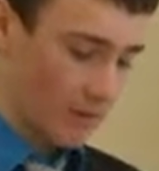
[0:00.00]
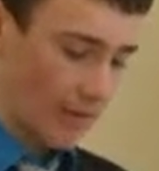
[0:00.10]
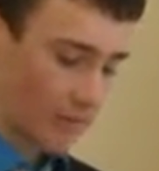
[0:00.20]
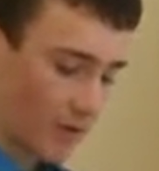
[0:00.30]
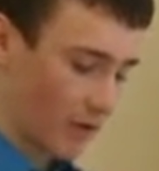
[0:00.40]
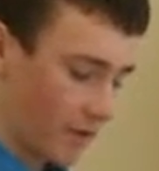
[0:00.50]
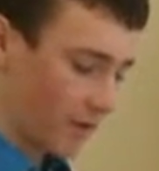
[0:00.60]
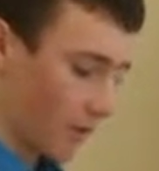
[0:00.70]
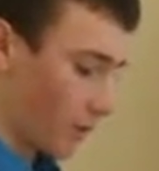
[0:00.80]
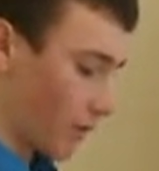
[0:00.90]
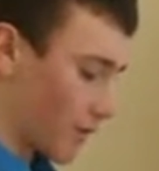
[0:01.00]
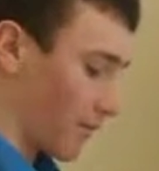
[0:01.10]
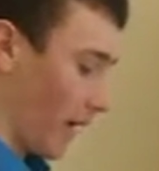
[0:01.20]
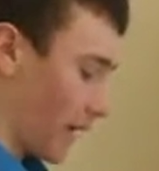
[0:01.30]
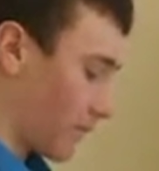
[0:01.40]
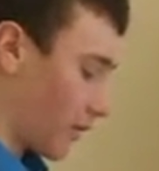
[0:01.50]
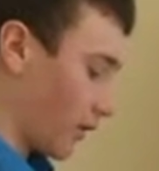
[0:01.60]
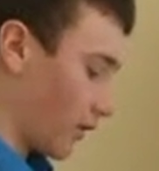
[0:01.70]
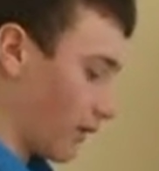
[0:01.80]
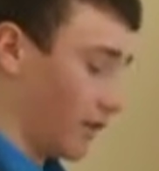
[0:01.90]
This resulted in the worst mass
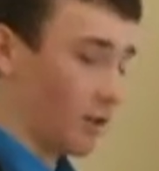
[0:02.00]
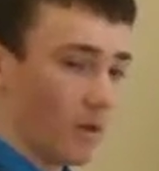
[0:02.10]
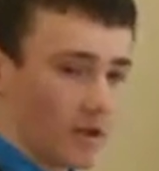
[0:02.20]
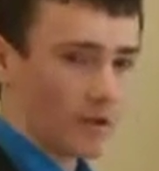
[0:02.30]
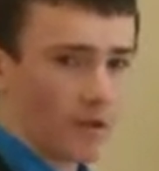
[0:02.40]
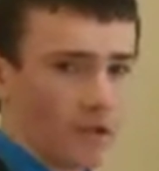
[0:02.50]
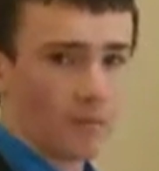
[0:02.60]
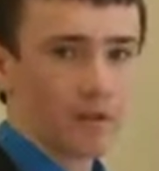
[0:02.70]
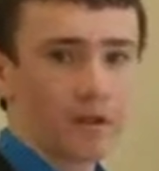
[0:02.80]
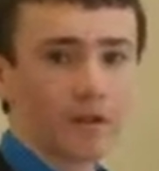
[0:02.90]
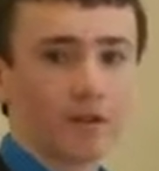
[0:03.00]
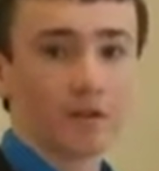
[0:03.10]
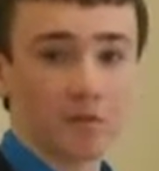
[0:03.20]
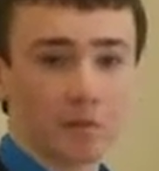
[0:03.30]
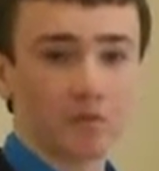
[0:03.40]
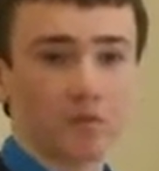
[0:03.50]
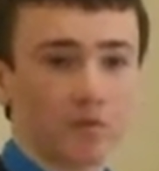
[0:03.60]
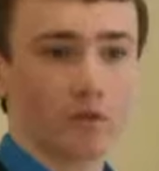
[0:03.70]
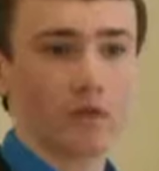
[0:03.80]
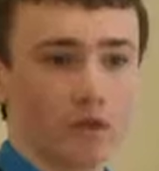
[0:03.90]
murder in Western Europe since World
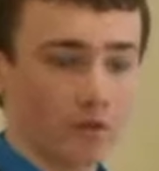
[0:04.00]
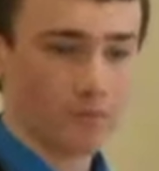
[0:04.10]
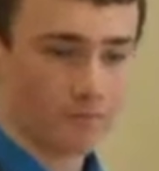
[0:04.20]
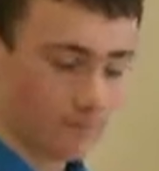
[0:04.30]
War II.